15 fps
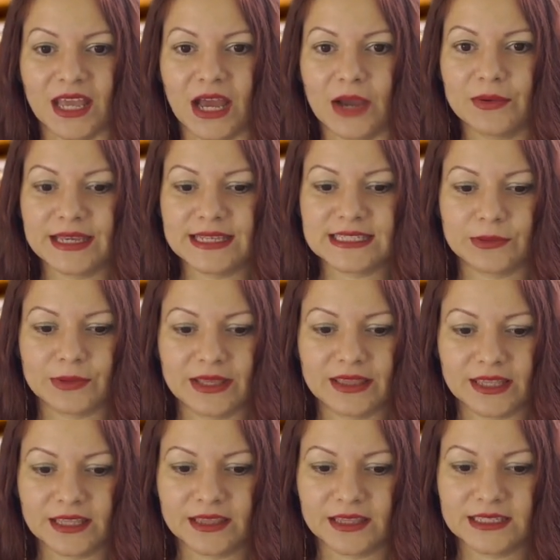Okay, so I
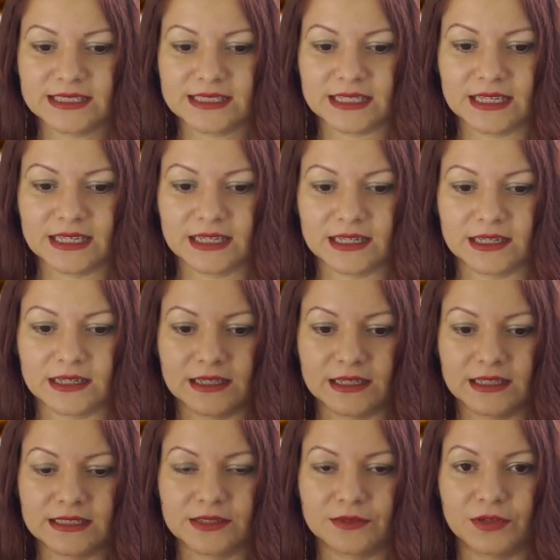think this
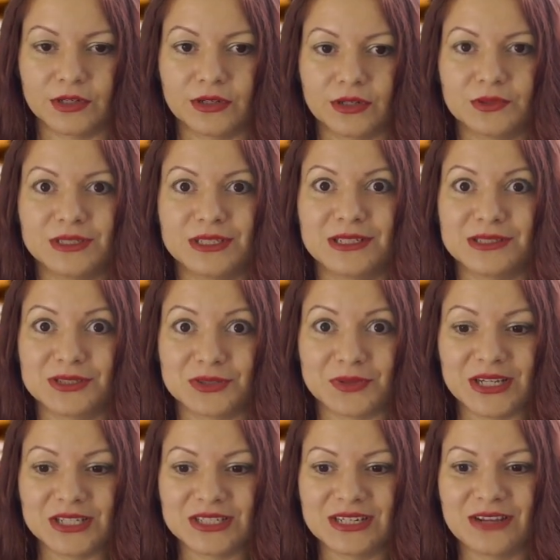is a very good illustration